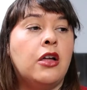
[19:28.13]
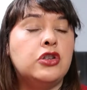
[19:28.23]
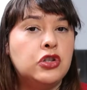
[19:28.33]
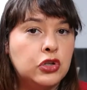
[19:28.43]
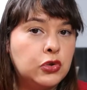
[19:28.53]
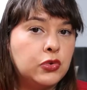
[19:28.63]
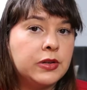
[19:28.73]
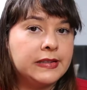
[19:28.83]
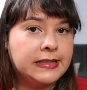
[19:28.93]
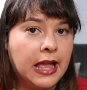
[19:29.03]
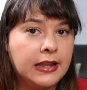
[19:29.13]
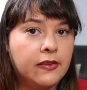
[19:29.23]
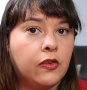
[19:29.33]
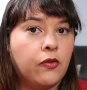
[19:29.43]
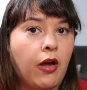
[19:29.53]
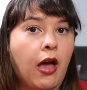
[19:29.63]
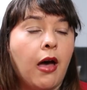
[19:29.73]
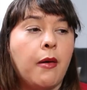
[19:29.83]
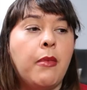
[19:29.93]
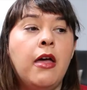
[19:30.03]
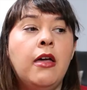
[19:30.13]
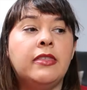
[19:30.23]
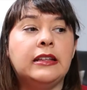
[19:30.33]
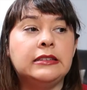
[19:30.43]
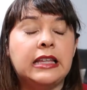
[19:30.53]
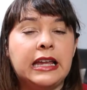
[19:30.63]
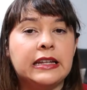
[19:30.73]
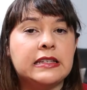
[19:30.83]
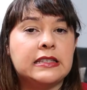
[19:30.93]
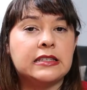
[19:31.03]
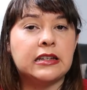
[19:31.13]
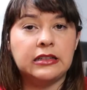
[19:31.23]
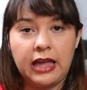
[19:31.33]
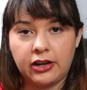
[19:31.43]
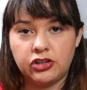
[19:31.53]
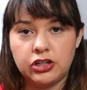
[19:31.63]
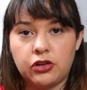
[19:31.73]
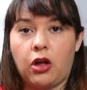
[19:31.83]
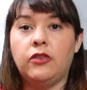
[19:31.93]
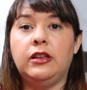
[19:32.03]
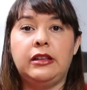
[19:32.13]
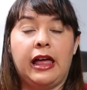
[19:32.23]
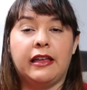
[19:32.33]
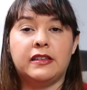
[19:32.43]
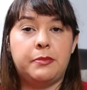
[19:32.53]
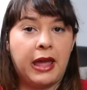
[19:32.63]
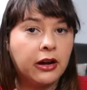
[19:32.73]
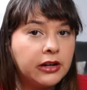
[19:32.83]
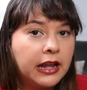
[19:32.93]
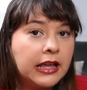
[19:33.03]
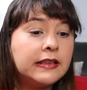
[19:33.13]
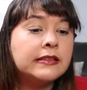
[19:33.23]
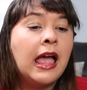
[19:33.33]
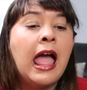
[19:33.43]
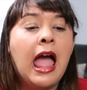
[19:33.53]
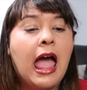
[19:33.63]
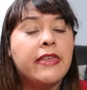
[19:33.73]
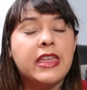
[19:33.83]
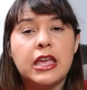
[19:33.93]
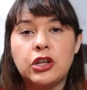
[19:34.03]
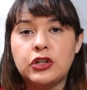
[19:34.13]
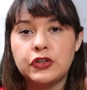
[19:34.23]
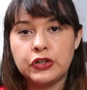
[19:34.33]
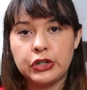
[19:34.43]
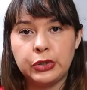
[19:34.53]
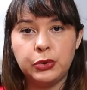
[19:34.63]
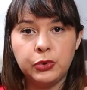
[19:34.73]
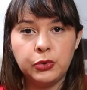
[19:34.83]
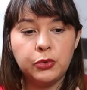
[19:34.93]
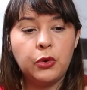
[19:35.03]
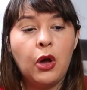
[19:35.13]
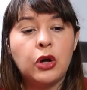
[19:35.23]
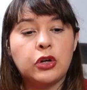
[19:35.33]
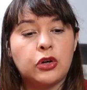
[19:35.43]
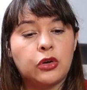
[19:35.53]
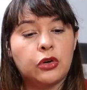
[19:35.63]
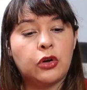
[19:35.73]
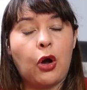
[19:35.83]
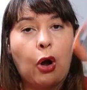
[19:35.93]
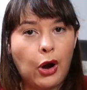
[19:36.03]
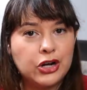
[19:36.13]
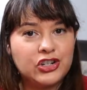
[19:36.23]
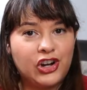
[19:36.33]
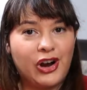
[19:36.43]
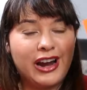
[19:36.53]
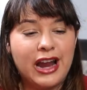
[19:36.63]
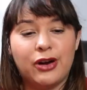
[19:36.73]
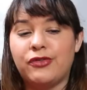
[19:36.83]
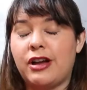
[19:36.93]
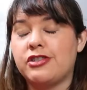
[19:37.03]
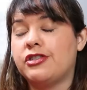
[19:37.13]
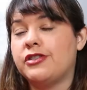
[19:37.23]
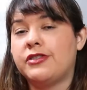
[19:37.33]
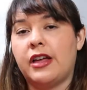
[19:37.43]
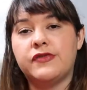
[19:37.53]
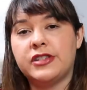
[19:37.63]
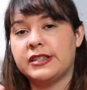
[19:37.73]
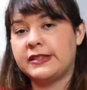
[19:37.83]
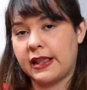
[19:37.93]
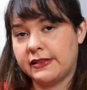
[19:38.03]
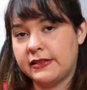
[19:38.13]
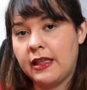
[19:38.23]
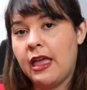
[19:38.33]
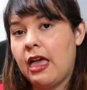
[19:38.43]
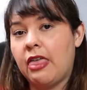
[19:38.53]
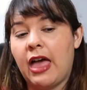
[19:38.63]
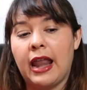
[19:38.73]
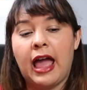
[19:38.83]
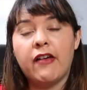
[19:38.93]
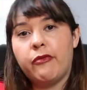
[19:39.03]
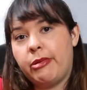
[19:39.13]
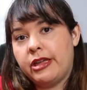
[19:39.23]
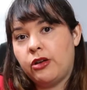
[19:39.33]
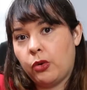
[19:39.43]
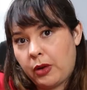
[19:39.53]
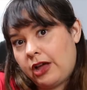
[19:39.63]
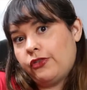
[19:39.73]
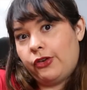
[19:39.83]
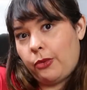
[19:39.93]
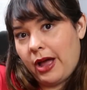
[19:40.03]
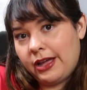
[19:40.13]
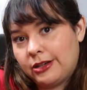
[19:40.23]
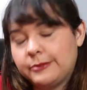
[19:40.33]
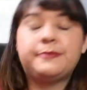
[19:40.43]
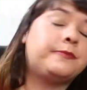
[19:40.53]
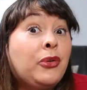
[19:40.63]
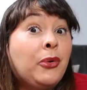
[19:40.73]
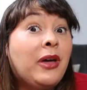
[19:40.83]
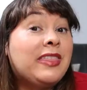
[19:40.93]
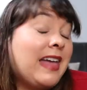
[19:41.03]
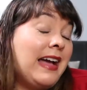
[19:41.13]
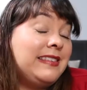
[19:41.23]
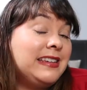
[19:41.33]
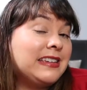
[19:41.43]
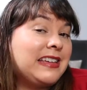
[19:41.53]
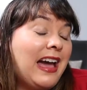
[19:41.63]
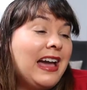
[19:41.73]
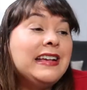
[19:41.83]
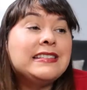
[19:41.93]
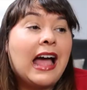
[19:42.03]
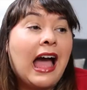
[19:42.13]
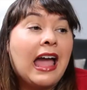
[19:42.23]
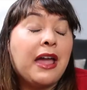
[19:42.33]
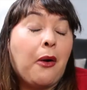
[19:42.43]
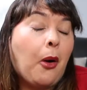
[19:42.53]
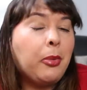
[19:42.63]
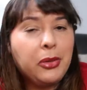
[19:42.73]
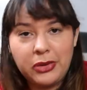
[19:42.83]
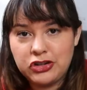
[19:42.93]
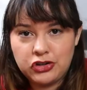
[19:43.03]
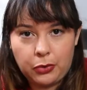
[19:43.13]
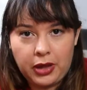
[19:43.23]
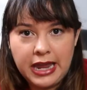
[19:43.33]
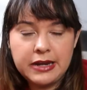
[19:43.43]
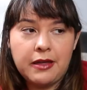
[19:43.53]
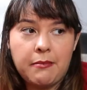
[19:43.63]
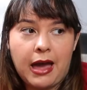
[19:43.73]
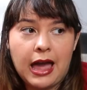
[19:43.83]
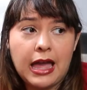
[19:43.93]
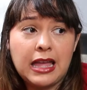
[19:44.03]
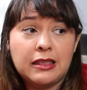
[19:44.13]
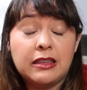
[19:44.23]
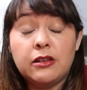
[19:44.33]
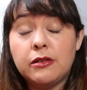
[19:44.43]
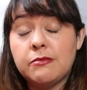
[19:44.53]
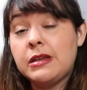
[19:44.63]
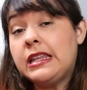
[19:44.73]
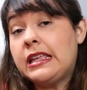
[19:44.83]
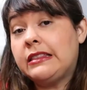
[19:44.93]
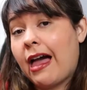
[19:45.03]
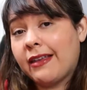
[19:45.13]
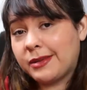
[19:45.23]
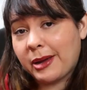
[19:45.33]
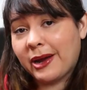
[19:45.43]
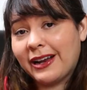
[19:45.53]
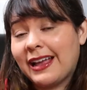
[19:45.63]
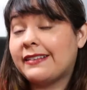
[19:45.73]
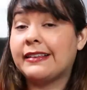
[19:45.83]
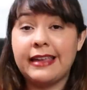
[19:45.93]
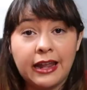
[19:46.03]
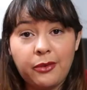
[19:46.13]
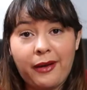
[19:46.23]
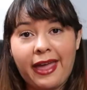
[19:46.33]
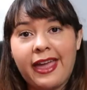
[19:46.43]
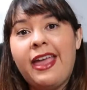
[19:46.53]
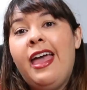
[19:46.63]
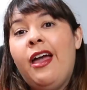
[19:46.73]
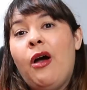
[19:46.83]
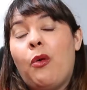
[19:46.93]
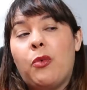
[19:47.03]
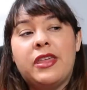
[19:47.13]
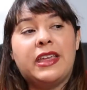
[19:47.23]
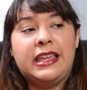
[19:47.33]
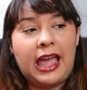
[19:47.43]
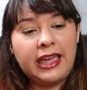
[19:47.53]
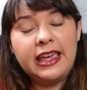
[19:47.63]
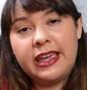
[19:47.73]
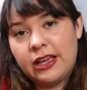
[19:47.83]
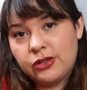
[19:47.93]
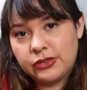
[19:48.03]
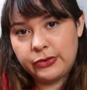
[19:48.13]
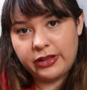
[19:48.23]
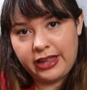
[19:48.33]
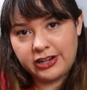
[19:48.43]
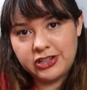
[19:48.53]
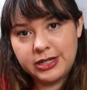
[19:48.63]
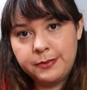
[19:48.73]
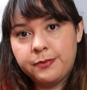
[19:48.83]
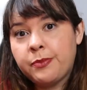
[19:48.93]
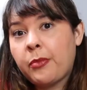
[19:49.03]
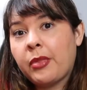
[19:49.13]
new scents from the latest collection called The Last Paradise, and then two car jar air fresheners of just scents that have been around for a while. So that's it guys. I hope you enjoyed my little mini Lost Paradise getaway with Yankee Candle's new collection.